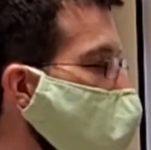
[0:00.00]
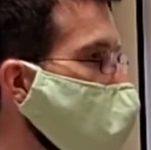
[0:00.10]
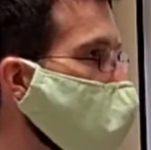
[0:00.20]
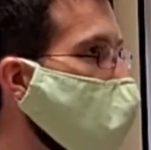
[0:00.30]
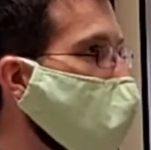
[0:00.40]
think
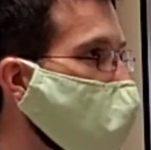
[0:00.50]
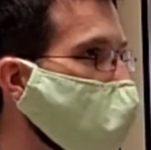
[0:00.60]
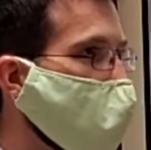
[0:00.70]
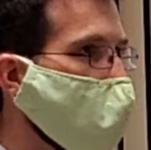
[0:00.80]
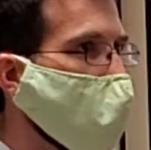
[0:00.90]
of Shah?
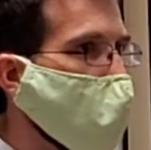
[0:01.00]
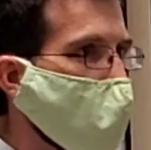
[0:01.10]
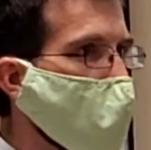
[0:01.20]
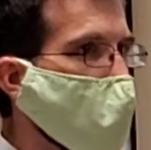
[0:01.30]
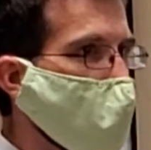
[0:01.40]

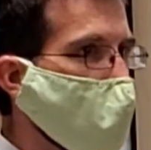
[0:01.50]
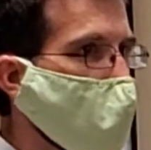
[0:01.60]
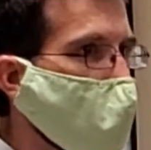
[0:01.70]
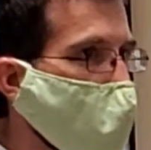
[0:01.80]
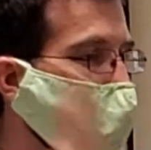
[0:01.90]

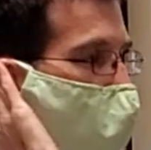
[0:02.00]
What is